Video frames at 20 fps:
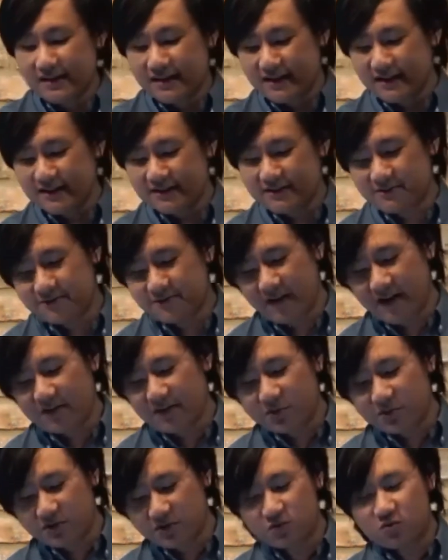his faith
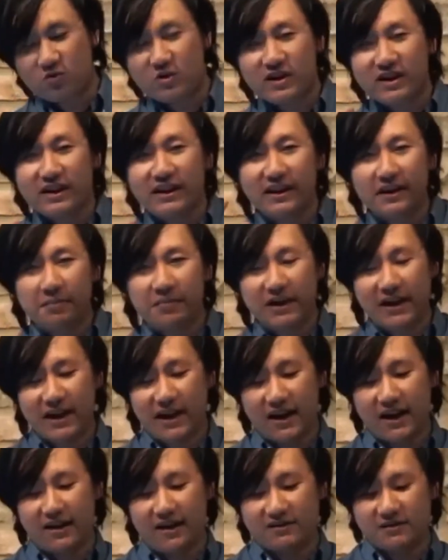was really
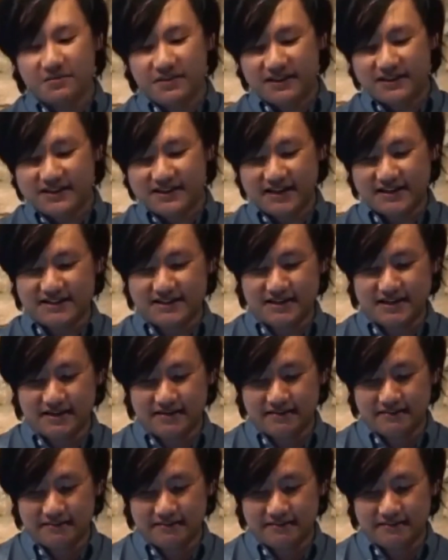beginning to be tested.